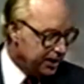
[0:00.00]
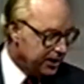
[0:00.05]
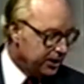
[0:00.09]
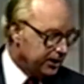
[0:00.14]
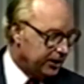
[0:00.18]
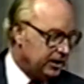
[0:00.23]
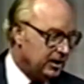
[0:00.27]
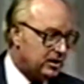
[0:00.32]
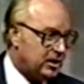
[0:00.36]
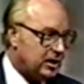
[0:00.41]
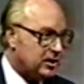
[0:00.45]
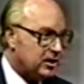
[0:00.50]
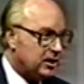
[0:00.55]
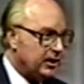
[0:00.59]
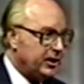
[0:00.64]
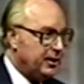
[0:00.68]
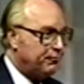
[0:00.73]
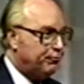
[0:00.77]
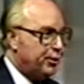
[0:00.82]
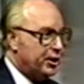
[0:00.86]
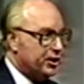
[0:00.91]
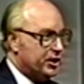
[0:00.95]
consistently
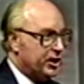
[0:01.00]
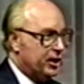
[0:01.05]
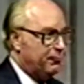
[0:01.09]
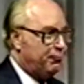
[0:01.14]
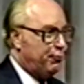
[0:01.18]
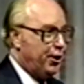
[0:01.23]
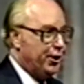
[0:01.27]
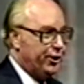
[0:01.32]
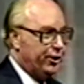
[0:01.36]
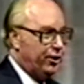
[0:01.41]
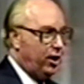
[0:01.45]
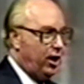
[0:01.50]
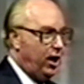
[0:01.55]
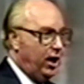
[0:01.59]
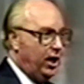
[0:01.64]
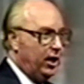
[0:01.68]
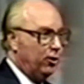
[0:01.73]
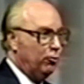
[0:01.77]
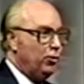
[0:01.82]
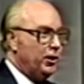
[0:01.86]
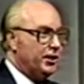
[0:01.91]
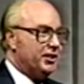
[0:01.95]
impressing upon your
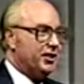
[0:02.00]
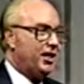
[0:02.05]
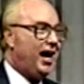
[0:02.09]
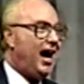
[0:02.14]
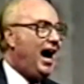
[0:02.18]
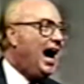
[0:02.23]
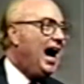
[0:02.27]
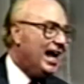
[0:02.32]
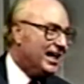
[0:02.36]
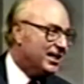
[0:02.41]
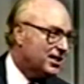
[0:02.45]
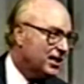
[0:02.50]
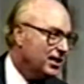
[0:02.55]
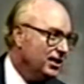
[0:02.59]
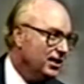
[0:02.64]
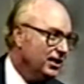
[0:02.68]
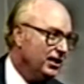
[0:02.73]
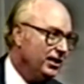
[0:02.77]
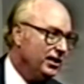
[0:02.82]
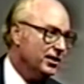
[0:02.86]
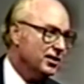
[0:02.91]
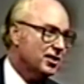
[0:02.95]
heart? What's hot
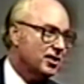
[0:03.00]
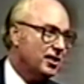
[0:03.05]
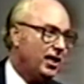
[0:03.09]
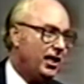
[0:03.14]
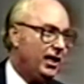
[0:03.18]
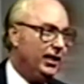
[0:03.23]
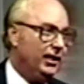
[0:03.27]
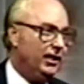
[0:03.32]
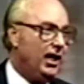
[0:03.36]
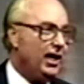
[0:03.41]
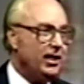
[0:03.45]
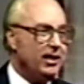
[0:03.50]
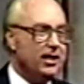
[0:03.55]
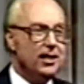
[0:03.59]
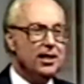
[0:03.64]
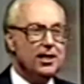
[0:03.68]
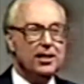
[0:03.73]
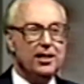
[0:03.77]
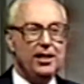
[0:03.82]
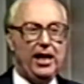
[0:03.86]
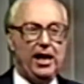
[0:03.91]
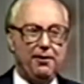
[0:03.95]
inside? I
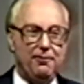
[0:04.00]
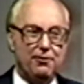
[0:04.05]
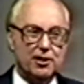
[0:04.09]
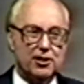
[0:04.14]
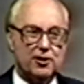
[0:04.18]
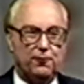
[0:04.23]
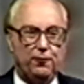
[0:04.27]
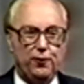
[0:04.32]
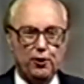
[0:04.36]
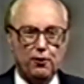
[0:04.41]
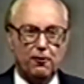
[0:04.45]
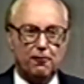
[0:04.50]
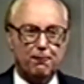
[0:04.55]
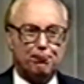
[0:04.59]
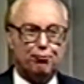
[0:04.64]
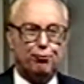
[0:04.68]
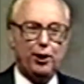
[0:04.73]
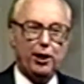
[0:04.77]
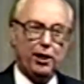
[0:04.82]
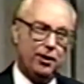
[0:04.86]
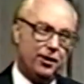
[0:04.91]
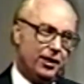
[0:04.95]
have this view of
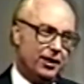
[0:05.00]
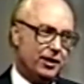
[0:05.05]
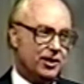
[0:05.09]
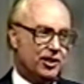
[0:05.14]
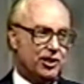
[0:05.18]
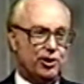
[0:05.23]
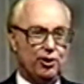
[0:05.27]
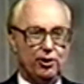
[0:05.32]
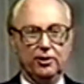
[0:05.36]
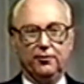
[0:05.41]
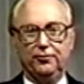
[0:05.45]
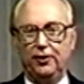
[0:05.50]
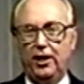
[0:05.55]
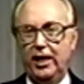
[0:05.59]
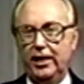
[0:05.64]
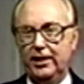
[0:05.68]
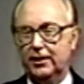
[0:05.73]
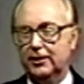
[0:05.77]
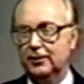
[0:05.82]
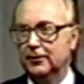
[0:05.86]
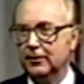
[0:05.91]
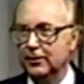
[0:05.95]
prayer that it's sort of like
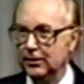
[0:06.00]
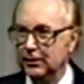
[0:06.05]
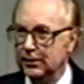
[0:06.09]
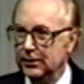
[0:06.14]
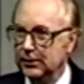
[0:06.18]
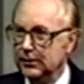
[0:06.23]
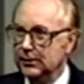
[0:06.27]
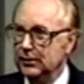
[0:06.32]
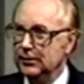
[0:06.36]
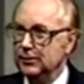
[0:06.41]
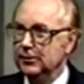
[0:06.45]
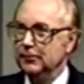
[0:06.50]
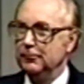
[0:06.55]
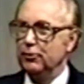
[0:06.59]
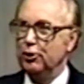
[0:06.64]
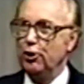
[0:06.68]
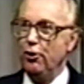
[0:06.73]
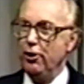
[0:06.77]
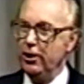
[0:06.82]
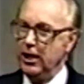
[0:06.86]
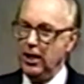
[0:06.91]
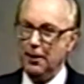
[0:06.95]

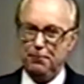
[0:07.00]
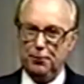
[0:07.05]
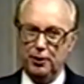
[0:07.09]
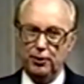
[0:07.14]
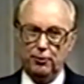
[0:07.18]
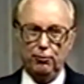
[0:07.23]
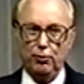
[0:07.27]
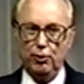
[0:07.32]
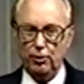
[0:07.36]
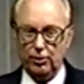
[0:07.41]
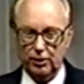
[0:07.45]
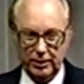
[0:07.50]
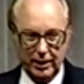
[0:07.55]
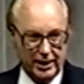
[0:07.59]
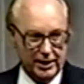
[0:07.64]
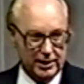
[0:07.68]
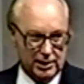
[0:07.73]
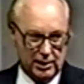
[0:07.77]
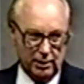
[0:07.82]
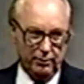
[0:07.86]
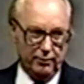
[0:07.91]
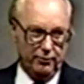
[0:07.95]
growing up in the rural days,
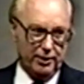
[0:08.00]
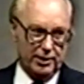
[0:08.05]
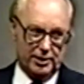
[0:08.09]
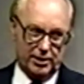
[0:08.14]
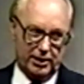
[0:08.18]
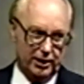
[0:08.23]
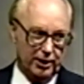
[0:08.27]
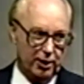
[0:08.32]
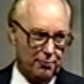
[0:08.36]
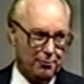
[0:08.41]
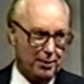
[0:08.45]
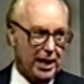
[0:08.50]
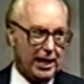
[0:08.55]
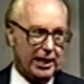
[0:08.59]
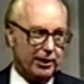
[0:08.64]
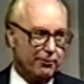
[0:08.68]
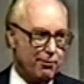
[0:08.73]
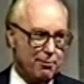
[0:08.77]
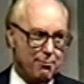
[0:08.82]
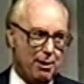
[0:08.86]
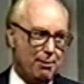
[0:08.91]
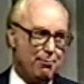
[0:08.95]
some of us can go back and
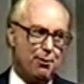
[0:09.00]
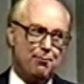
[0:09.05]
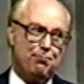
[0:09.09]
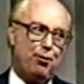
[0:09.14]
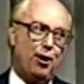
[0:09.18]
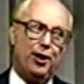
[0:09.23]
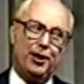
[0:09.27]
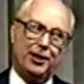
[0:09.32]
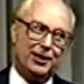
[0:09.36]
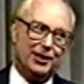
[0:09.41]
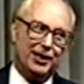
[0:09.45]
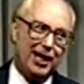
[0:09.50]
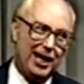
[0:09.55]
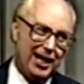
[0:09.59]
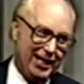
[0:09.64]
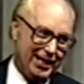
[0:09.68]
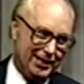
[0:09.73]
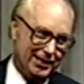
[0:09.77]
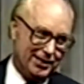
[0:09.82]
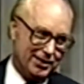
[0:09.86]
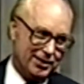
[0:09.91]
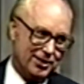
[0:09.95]
remember party
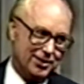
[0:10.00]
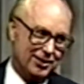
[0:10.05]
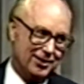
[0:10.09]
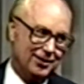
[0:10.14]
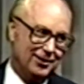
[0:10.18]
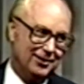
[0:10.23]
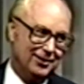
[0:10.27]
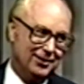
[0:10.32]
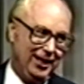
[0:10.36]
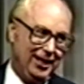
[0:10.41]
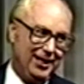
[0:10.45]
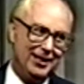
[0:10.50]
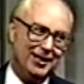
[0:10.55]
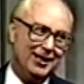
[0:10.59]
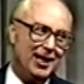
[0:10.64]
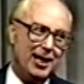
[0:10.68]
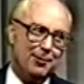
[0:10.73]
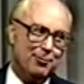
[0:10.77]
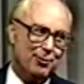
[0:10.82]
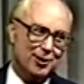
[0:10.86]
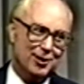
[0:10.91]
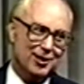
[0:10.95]
lines and the
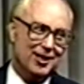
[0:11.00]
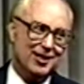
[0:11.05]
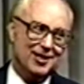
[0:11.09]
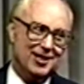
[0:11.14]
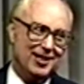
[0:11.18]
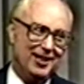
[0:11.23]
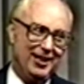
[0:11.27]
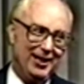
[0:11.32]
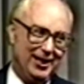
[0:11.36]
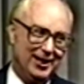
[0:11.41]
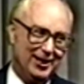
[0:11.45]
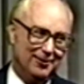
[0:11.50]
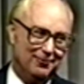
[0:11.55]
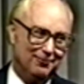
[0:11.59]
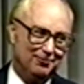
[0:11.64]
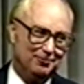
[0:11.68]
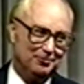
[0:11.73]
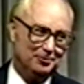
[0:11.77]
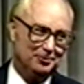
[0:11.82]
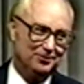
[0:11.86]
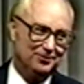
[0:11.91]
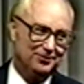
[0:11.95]
neighbors listening in.
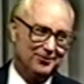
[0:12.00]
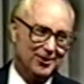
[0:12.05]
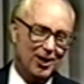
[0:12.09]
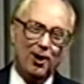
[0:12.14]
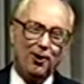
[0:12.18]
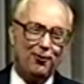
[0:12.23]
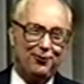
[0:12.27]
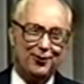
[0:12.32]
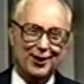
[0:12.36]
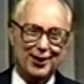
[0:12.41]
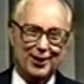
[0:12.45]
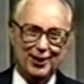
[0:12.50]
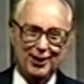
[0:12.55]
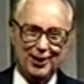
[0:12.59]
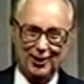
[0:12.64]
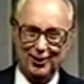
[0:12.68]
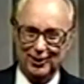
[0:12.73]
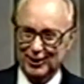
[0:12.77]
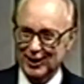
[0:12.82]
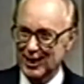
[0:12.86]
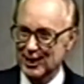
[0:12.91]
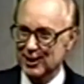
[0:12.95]
Oh, for the good
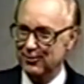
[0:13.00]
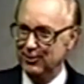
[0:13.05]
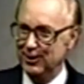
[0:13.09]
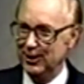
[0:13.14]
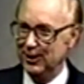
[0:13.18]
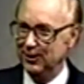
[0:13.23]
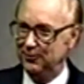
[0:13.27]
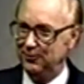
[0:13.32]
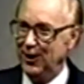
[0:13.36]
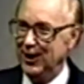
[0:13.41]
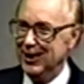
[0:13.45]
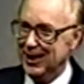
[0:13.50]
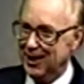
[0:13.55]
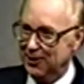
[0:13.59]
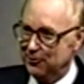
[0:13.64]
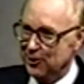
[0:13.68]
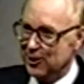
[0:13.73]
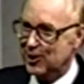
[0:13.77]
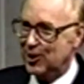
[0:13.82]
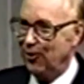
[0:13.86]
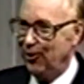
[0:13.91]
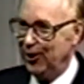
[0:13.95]
old days when you could find out
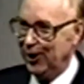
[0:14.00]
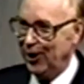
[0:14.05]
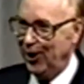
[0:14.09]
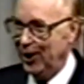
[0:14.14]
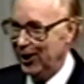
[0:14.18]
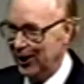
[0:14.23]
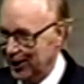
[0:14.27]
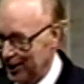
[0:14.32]
what's going on in